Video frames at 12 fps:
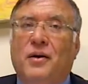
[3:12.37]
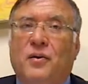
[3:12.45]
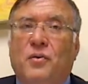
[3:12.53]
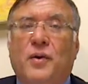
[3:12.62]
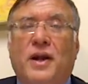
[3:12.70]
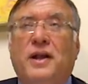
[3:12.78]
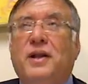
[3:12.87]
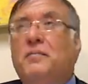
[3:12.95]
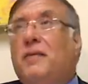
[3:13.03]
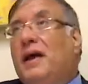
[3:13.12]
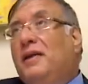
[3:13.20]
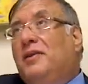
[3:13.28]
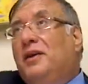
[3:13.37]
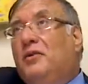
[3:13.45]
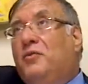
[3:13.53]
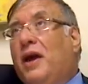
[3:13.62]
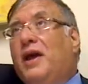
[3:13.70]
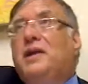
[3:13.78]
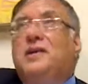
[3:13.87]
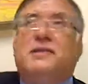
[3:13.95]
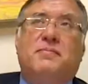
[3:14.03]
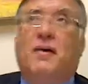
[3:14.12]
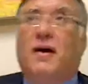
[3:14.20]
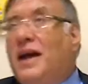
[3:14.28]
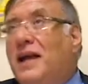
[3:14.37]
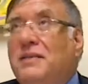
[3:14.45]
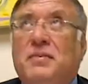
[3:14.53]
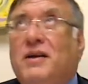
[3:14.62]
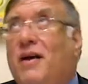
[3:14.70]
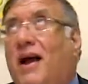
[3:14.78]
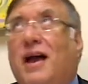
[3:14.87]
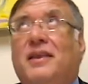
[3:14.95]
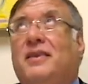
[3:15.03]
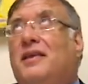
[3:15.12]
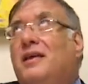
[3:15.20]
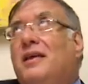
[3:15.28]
written by the greatest mind beyond